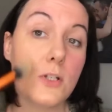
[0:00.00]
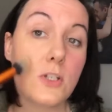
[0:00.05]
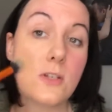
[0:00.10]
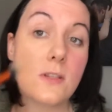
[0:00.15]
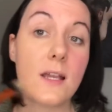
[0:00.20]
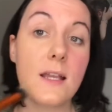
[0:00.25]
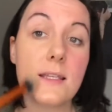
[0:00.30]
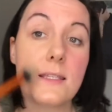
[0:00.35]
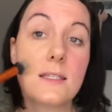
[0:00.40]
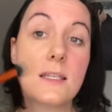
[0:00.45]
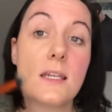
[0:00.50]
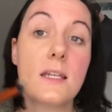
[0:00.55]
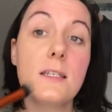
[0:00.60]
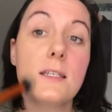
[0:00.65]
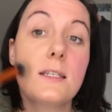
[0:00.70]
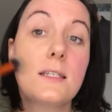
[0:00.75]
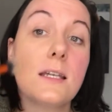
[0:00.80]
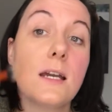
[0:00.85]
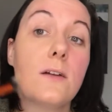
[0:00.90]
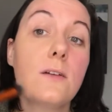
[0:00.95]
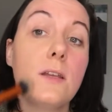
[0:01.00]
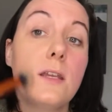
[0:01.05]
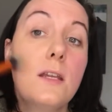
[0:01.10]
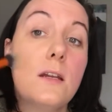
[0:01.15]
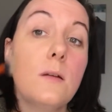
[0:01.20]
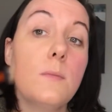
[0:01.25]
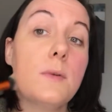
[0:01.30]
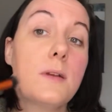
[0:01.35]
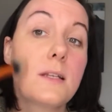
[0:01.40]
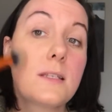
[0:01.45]
of that sandy down here
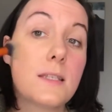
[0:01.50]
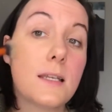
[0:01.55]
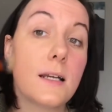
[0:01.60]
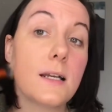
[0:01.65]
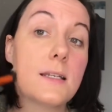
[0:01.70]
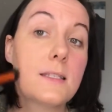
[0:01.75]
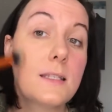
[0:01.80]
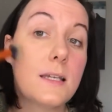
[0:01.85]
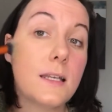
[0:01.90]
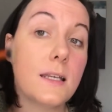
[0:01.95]
because, like I said,